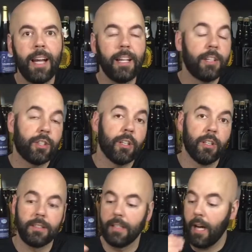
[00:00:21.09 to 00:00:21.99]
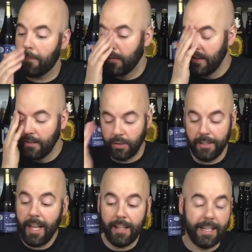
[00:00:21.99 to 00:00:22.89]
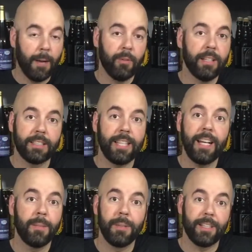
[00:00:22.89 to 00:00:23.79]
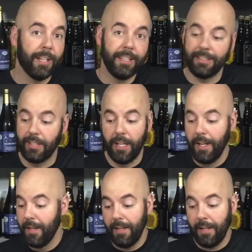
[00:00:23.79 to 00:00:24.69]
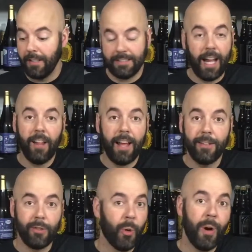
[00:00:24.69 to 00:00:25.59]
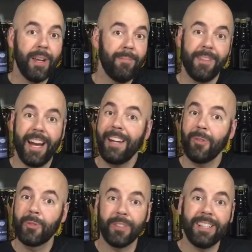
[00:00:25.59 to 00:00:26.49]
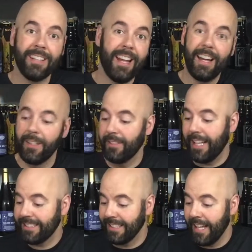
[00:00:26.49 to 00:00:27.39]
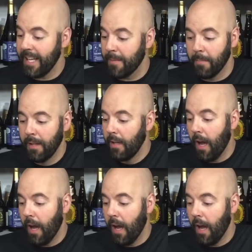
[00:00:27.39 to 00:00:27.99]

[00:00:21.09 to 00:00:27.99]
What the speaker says: I should have looked it up. So yeah, like, I'm really excited because style I enjoy that I don't drink a lot of, and that's lame.